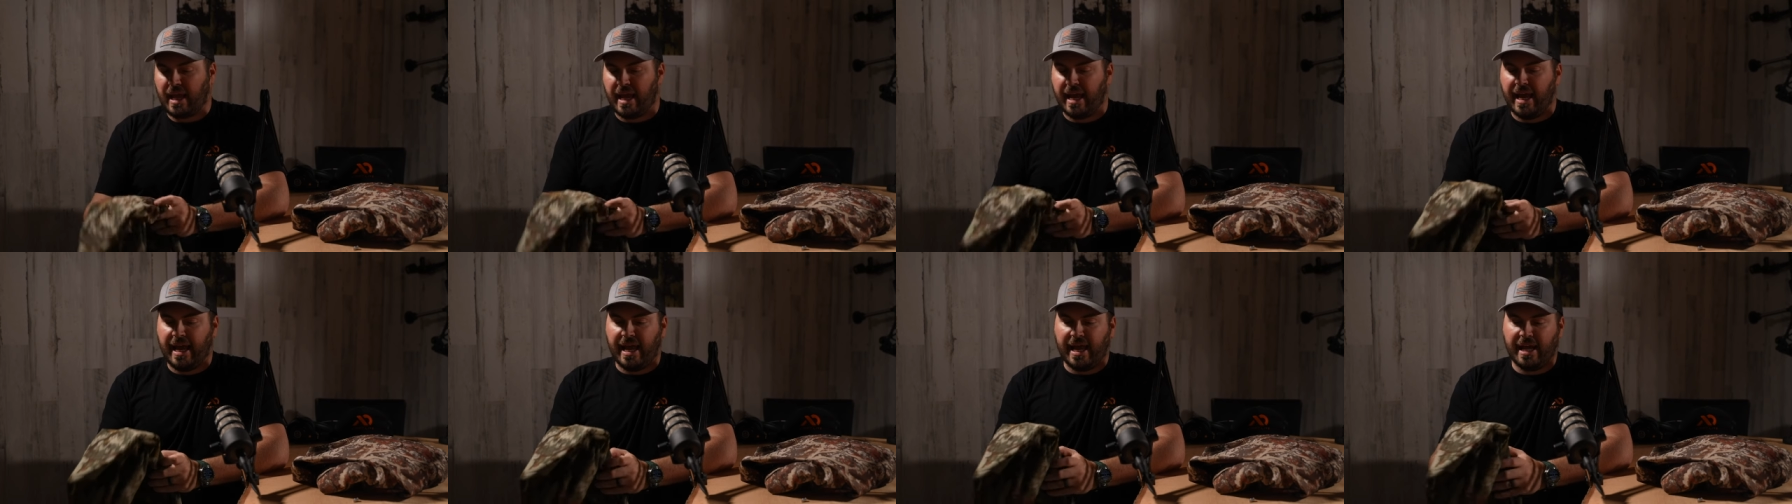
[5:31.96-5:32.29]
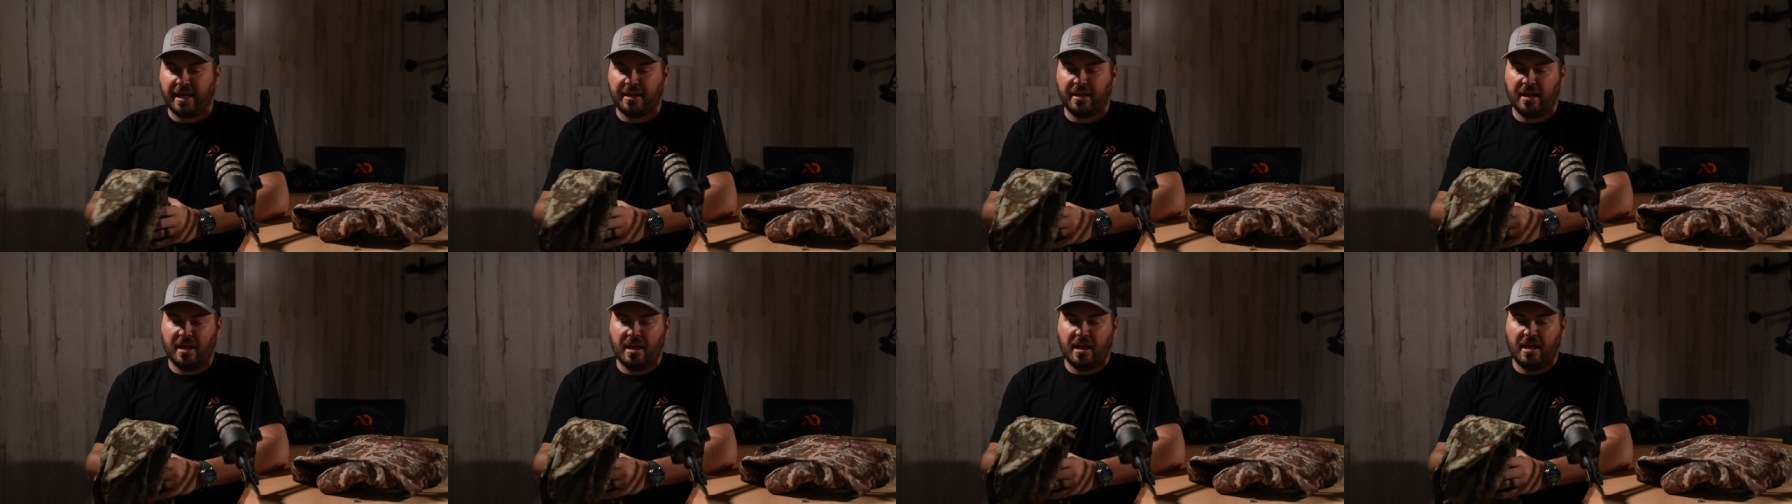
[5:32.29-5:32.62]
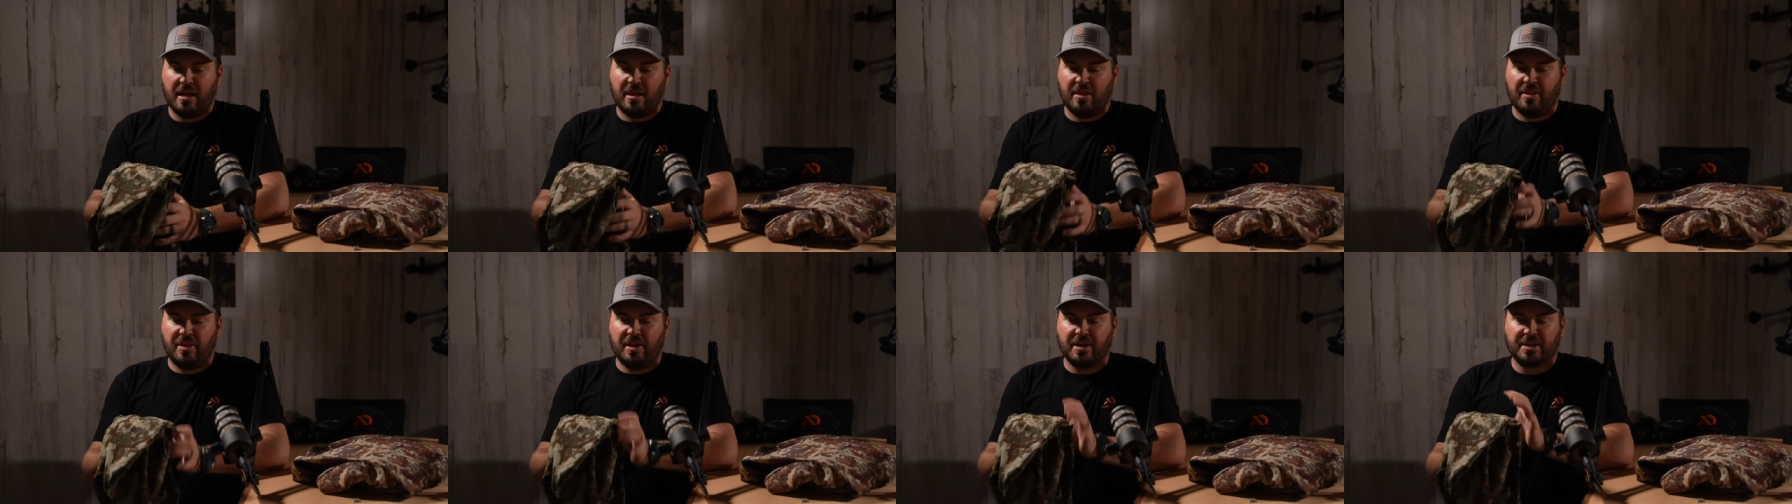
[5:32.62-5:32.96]
And
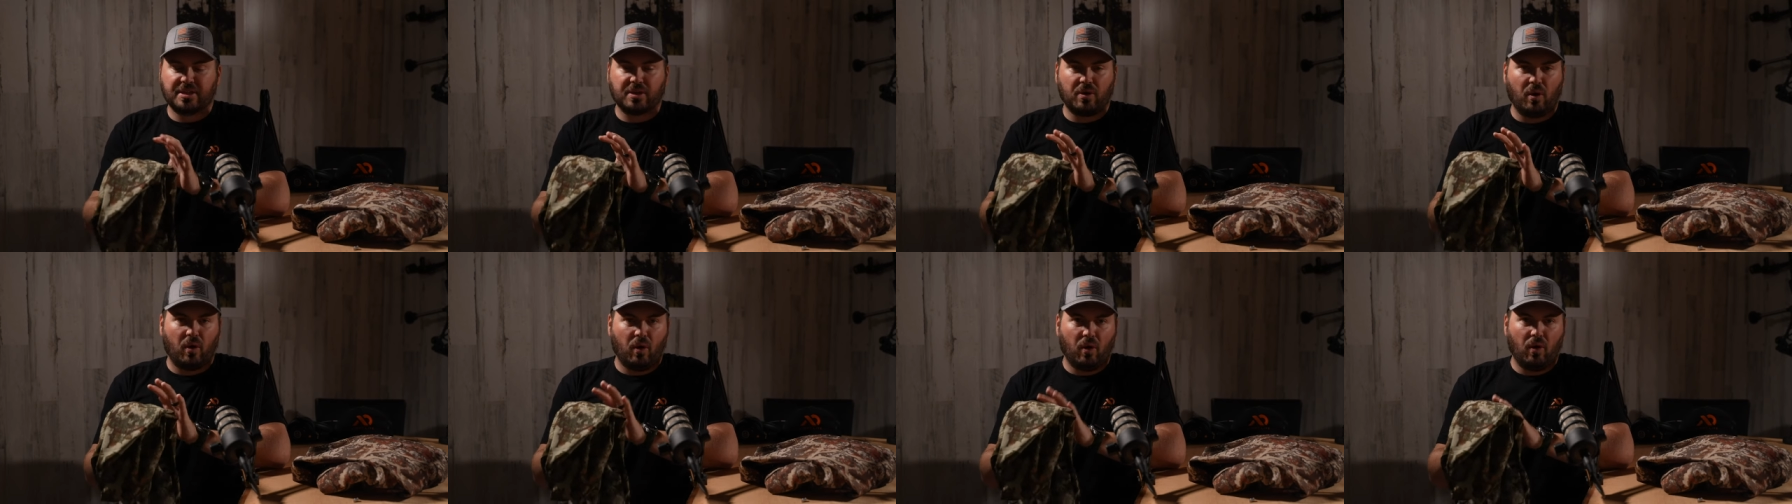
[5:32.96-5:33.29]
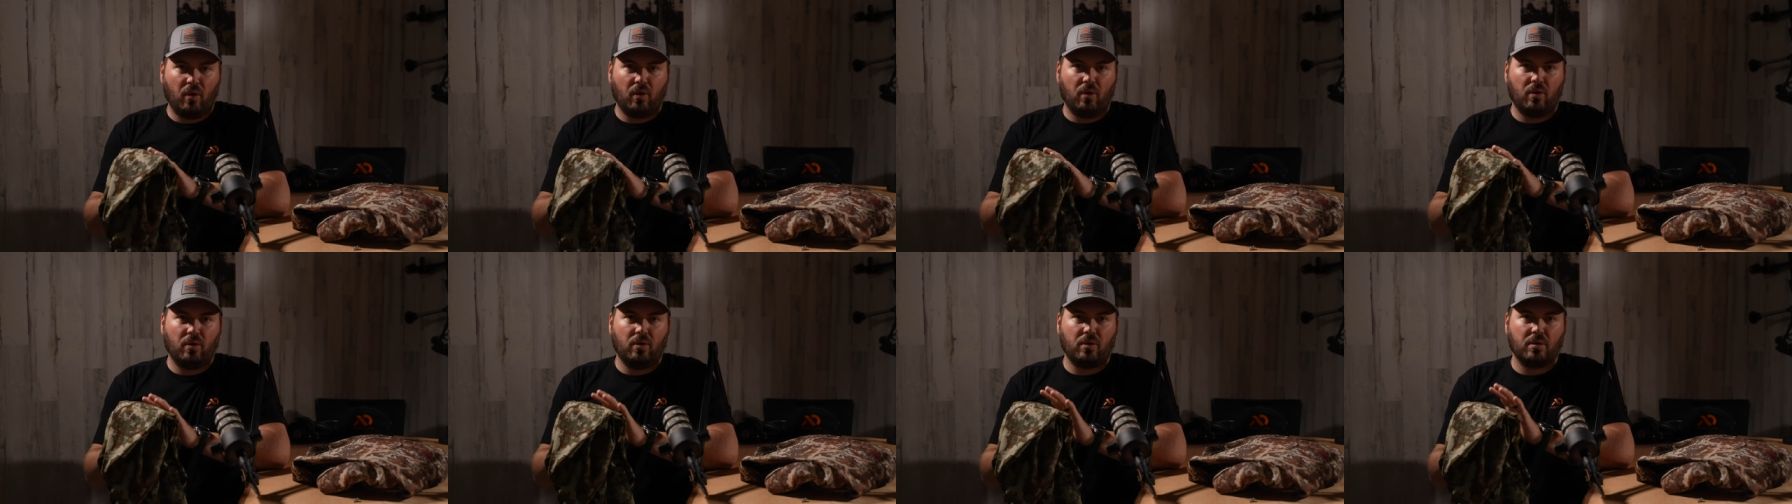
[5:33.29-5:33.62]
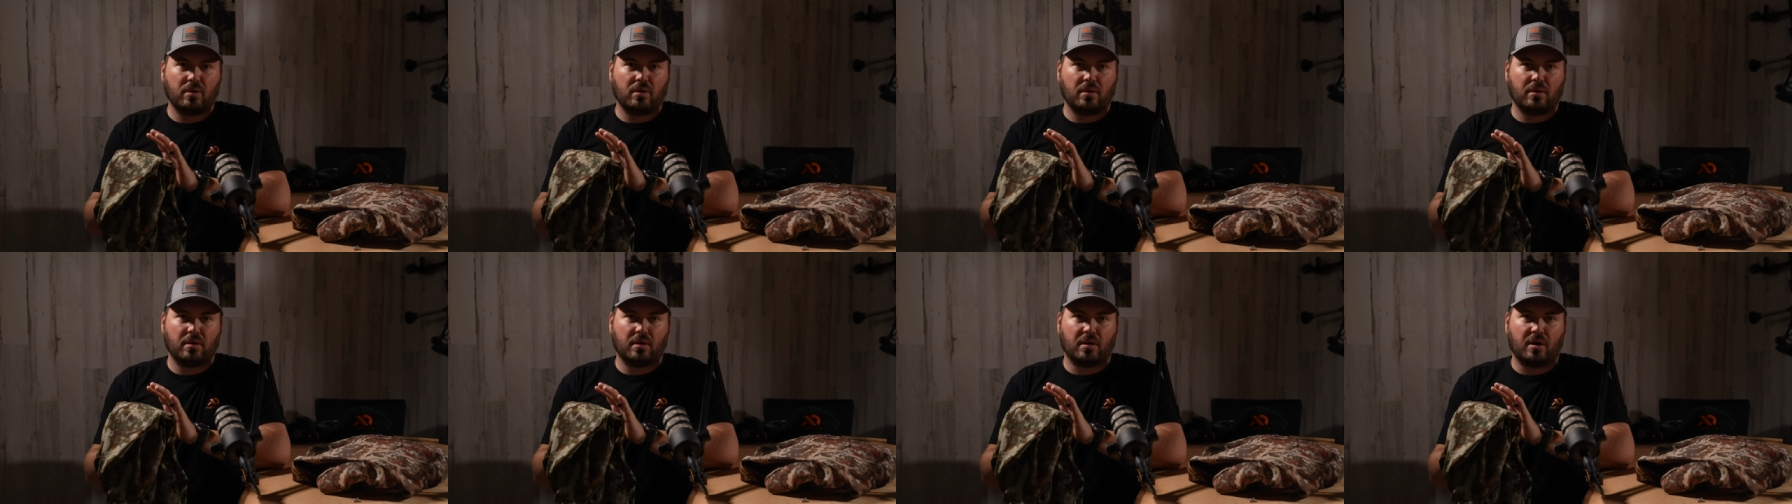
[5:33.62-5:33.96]
this
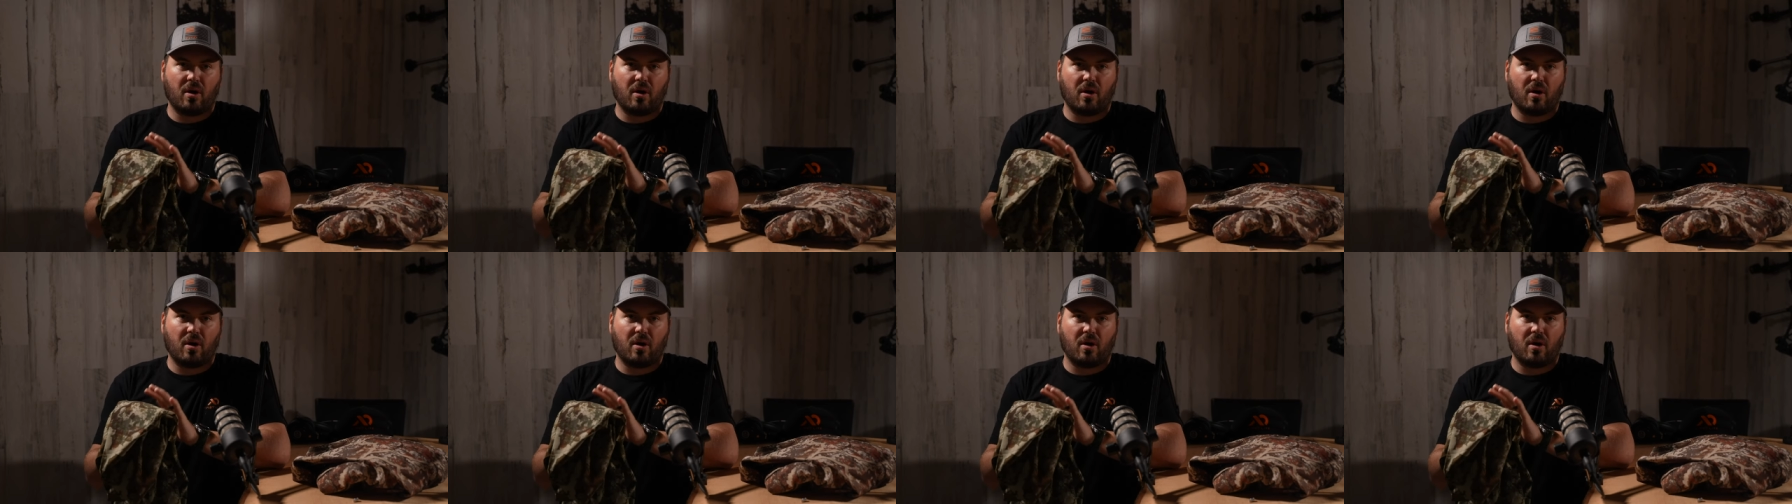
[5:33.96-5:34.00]
whole